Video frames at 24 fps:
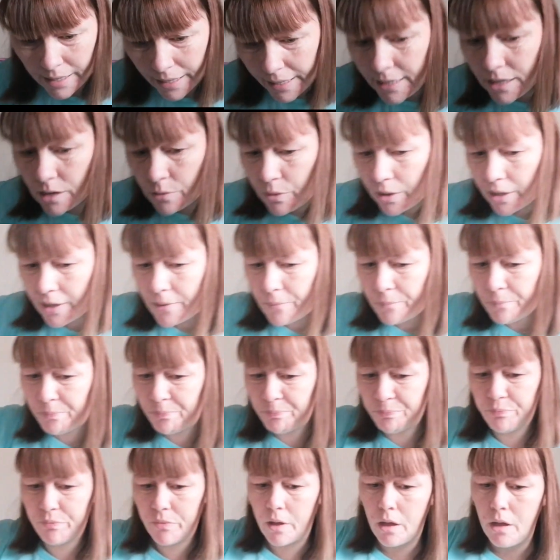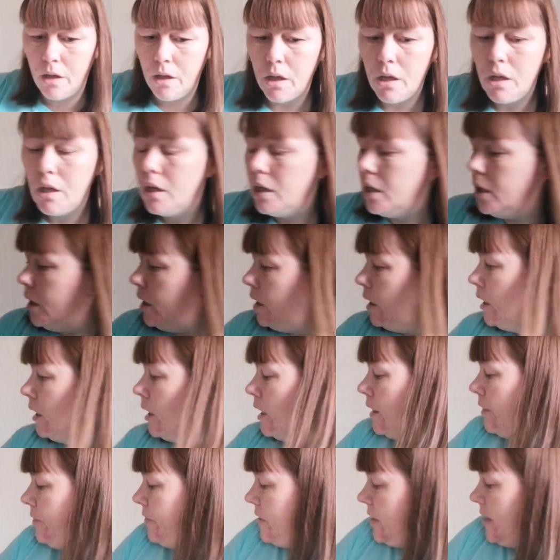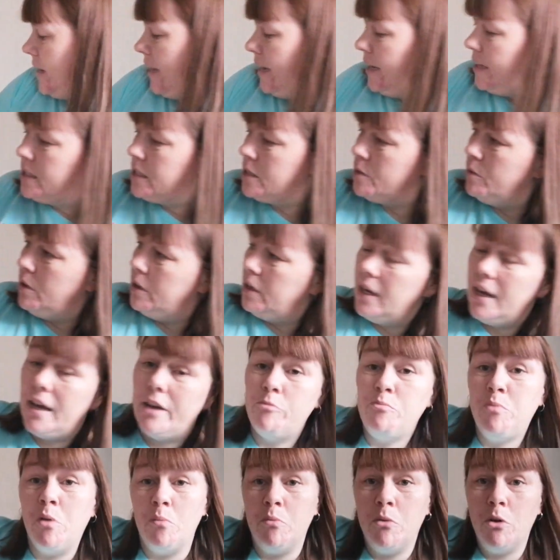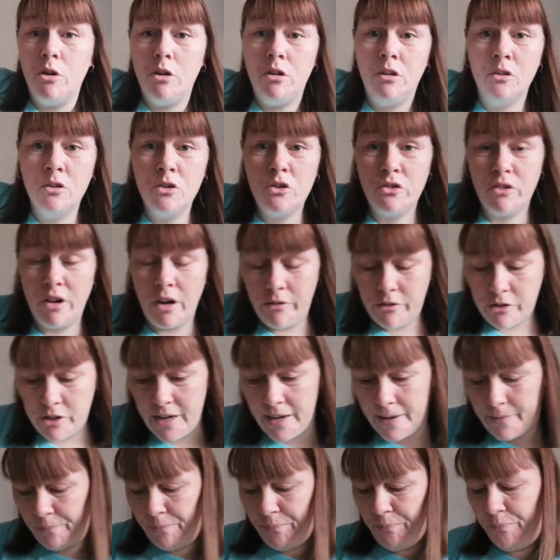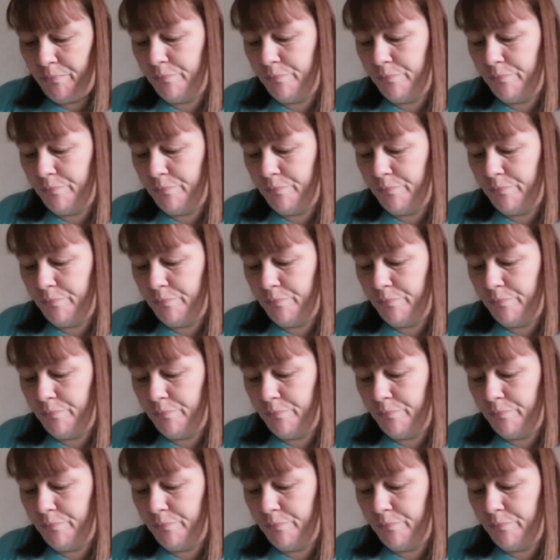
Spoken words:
Anyway, the next one, I have put more in order over here.